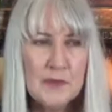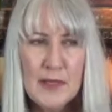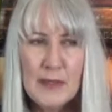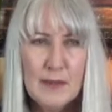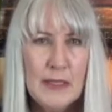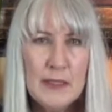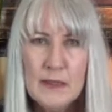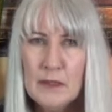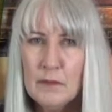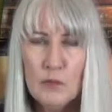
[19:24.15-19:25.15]
Kathleen
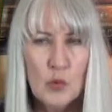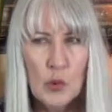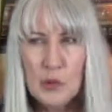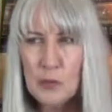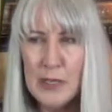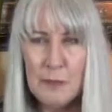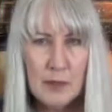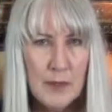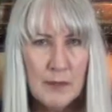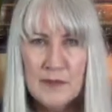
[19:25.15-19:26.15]
did a worldwide
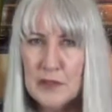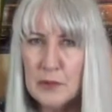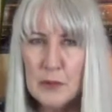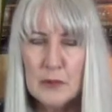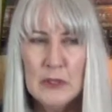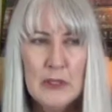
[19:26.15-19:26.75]
prayer vigil,